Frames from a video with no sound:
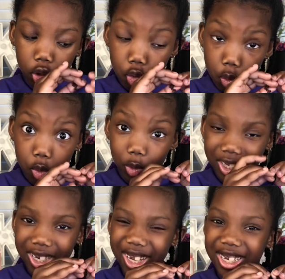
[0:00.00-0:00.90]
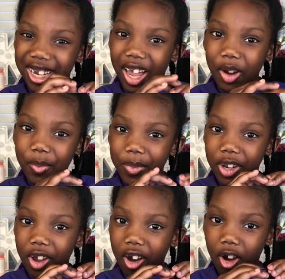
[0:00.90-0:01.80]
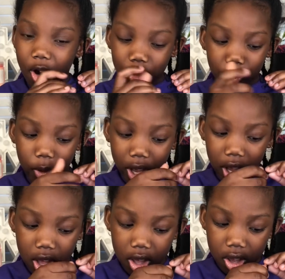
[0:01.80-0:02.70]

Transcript: you twist it down, but not all the way,